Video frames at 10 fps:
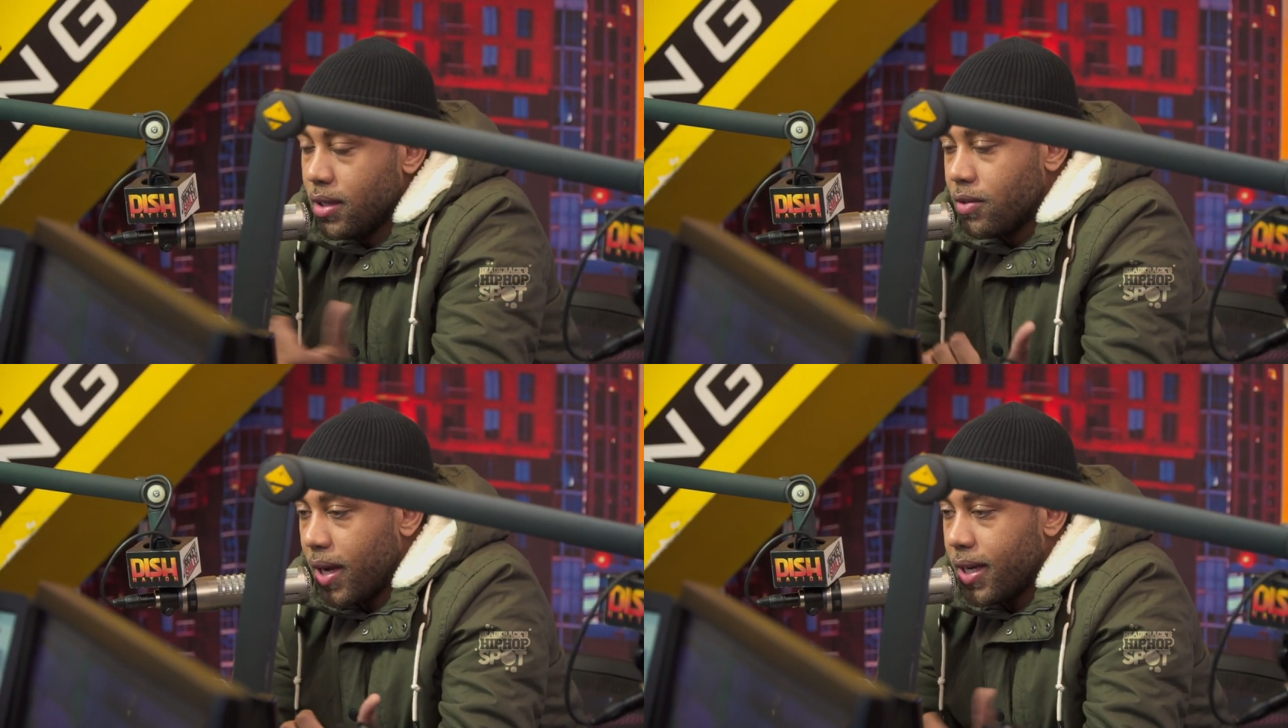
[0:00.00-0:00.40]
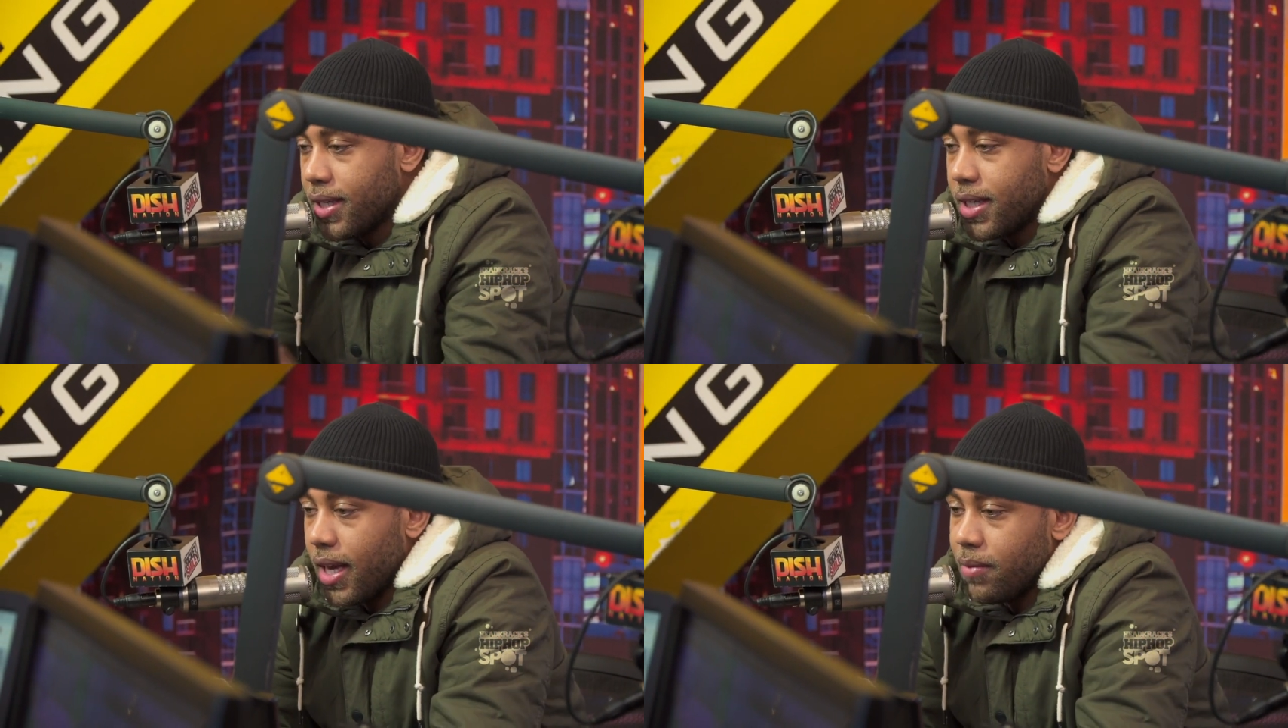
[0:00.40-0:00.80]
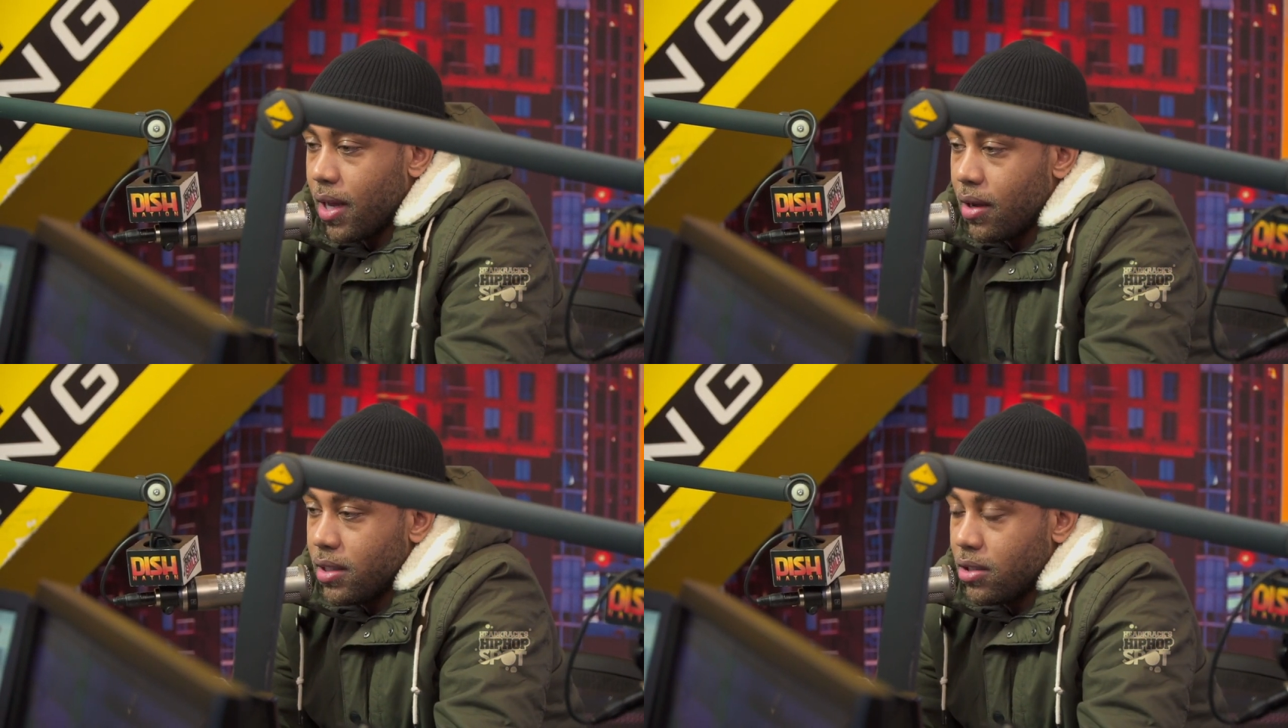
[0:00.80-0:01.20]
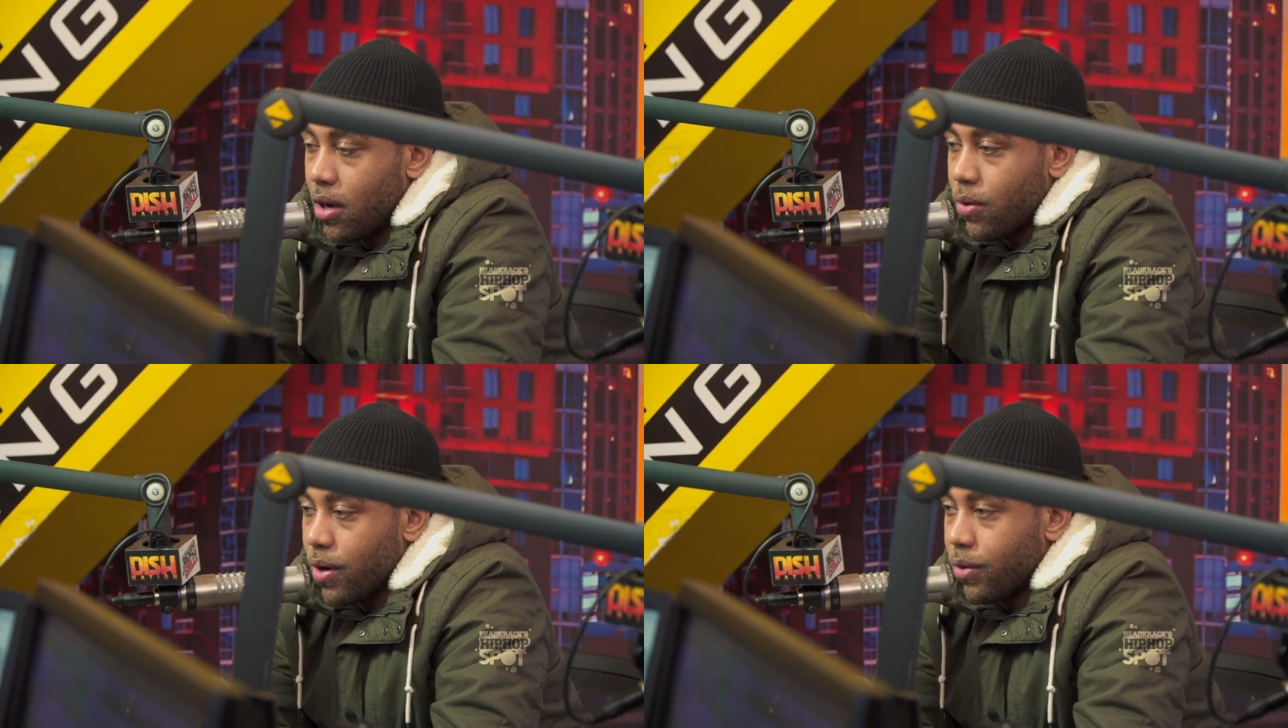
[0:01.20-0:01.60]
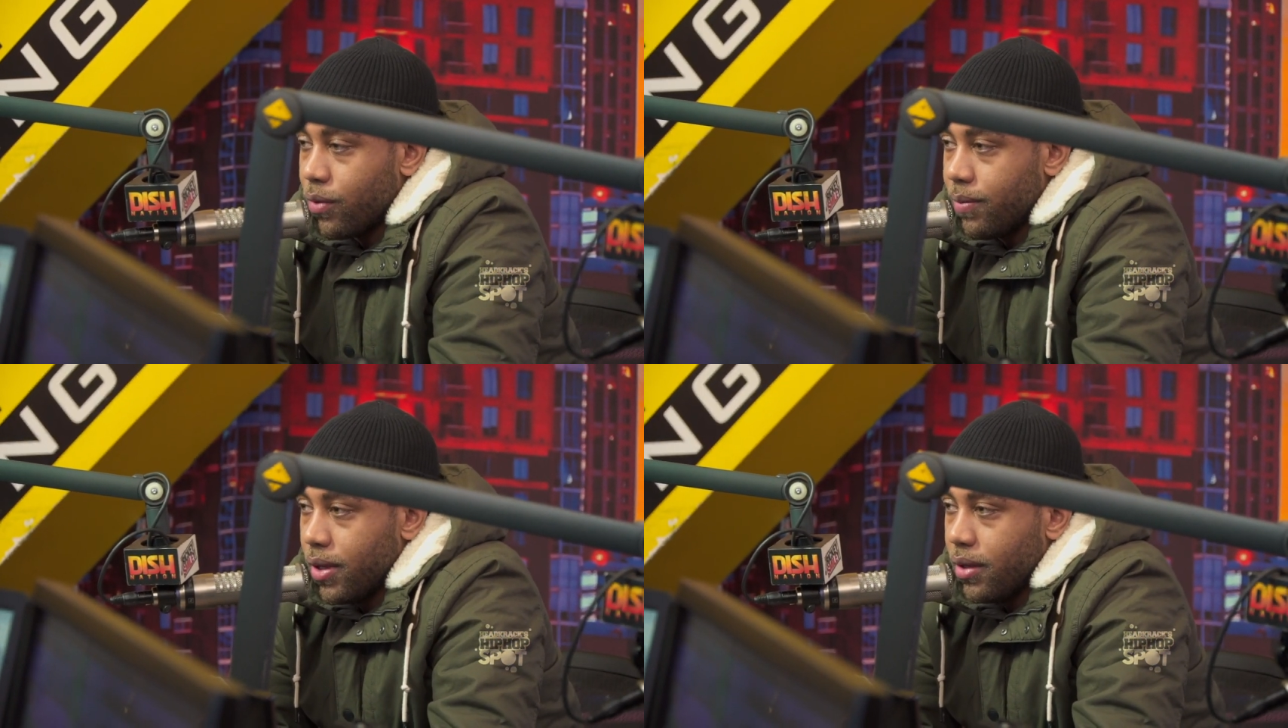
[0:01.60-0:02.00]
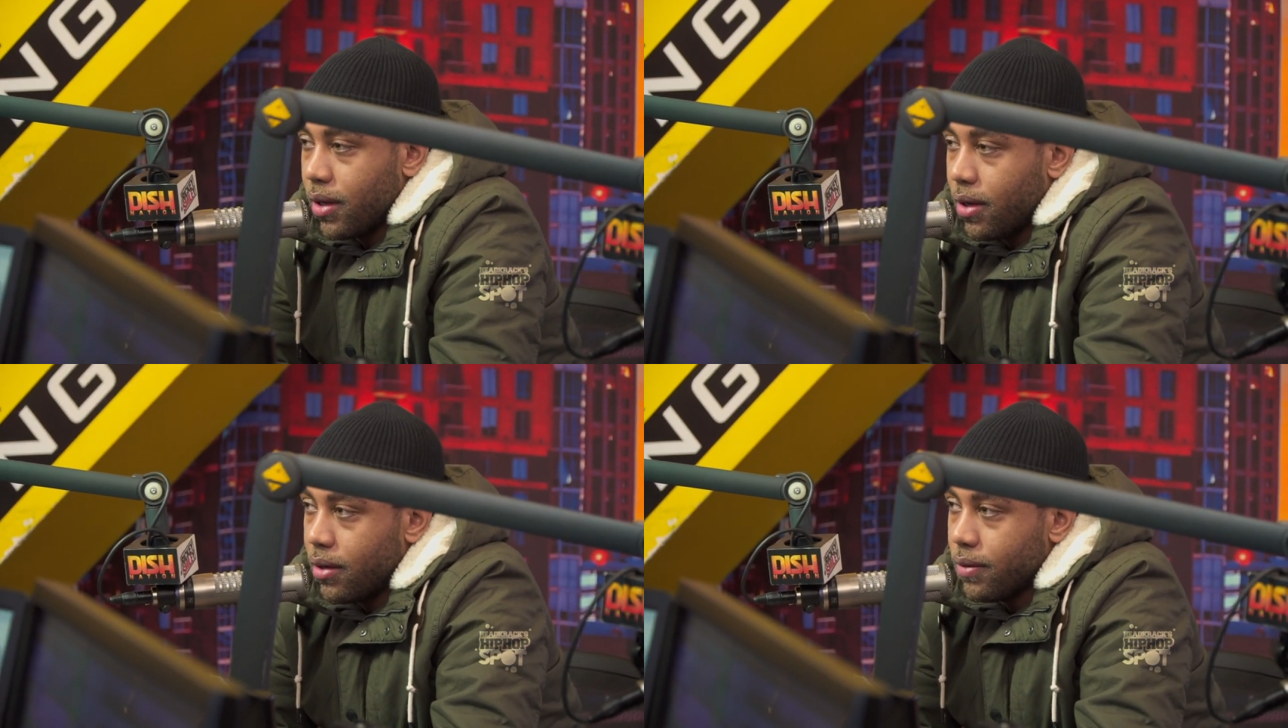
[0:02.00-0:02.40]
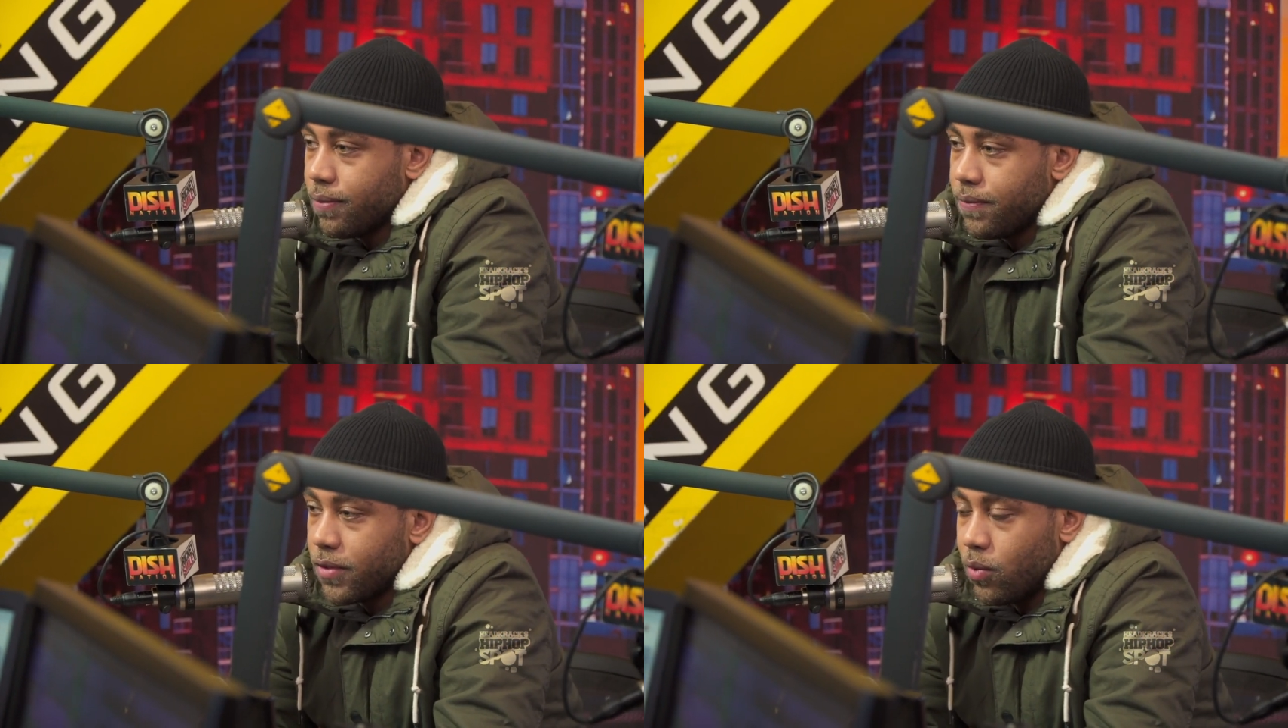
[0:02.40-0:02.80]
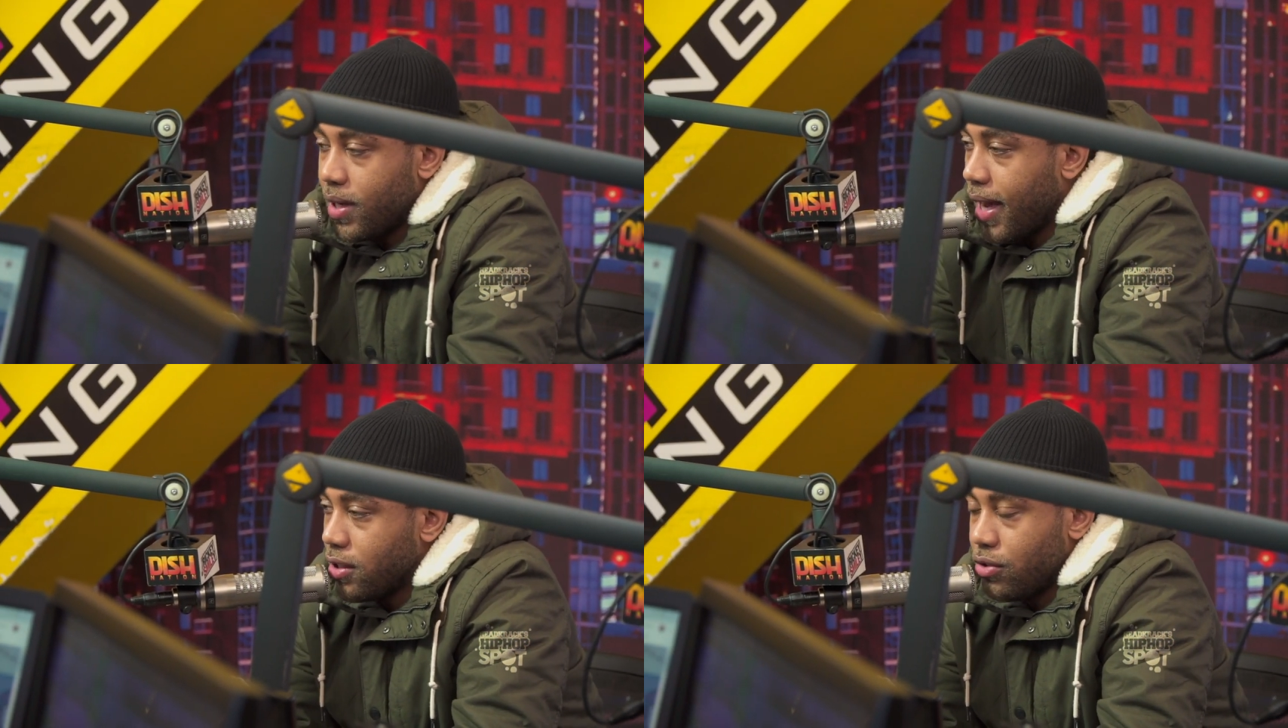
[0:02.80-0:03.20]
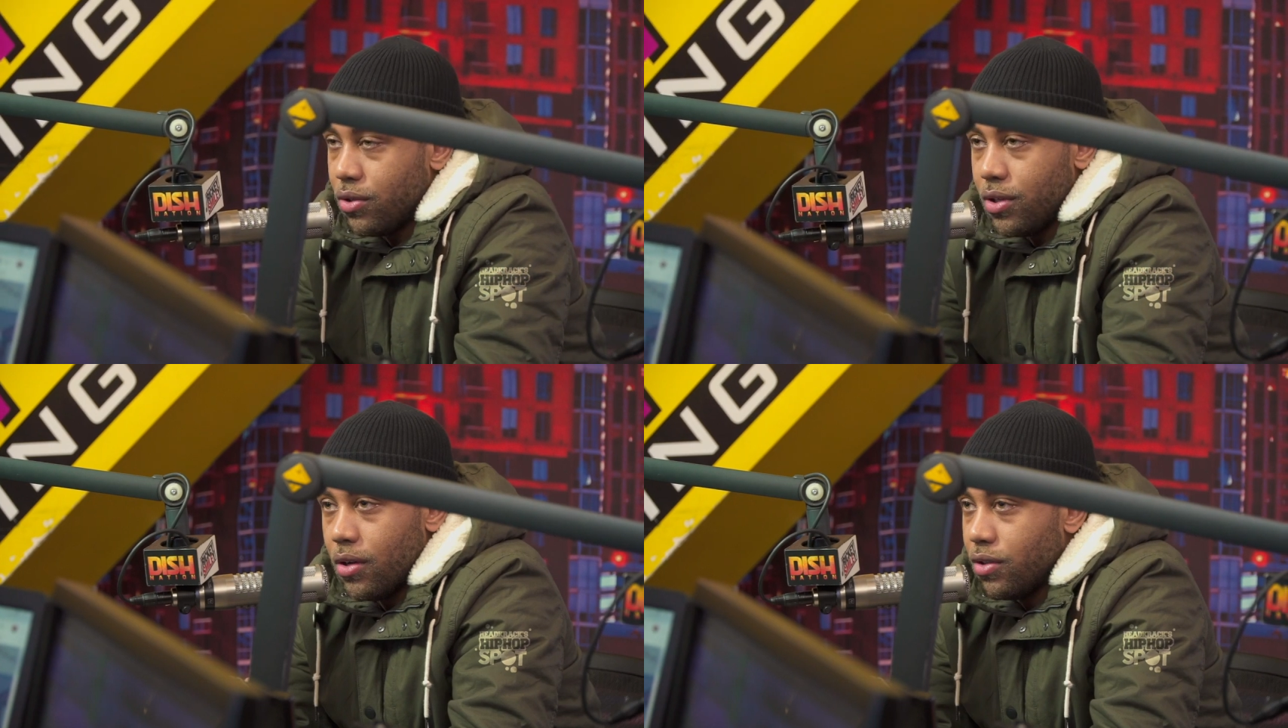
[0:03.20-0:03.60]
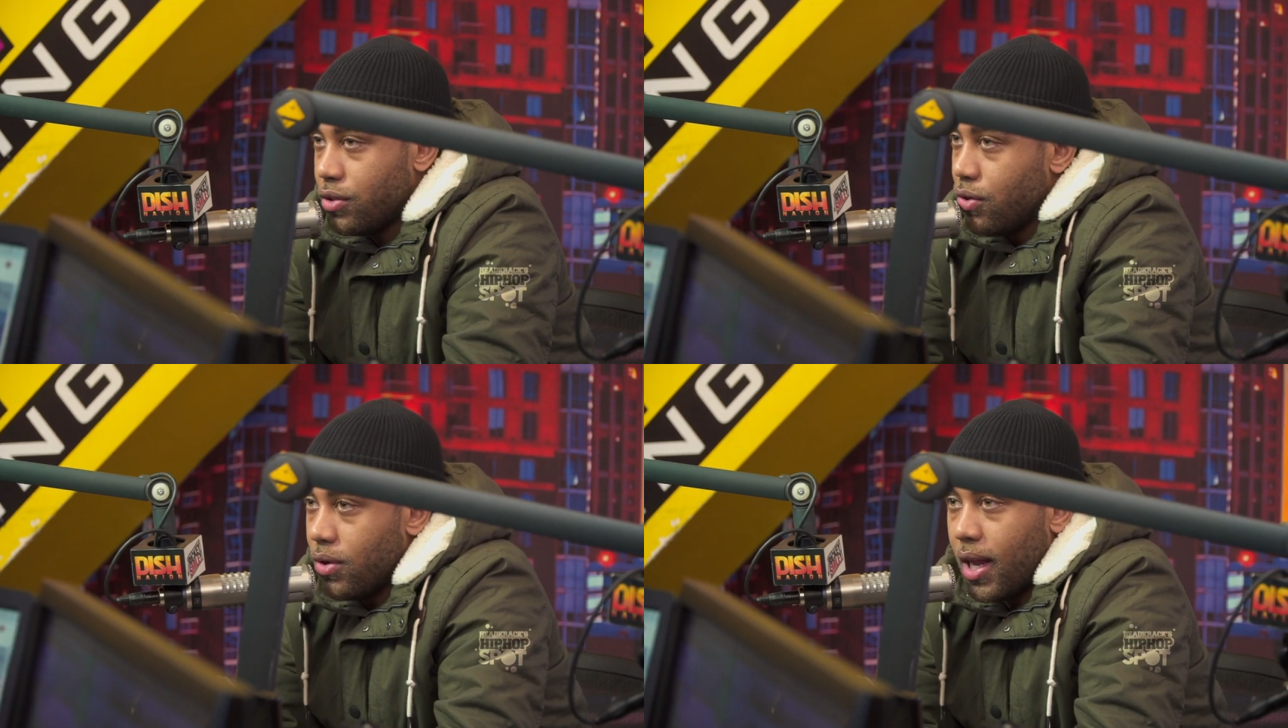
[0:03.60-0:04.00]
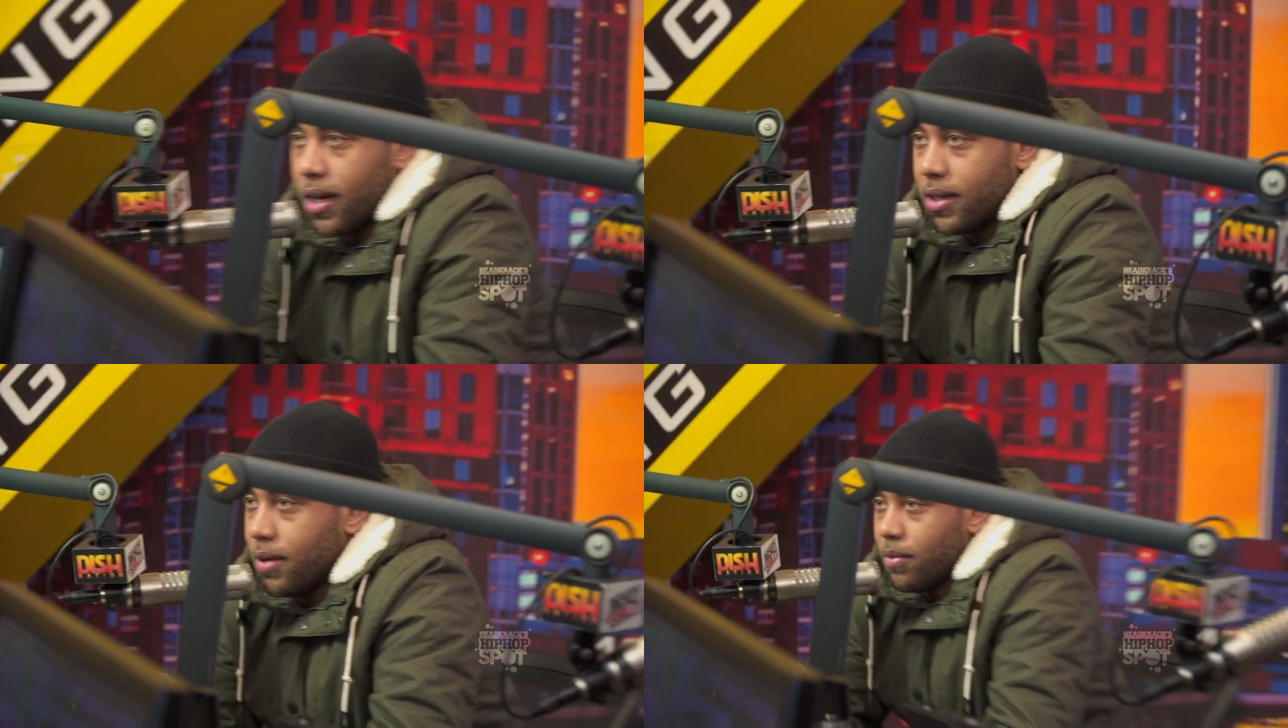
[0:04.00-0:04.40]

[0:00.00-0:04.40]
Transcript: So my cousin came down, he started working with me. Um, so we got in the studio just doing like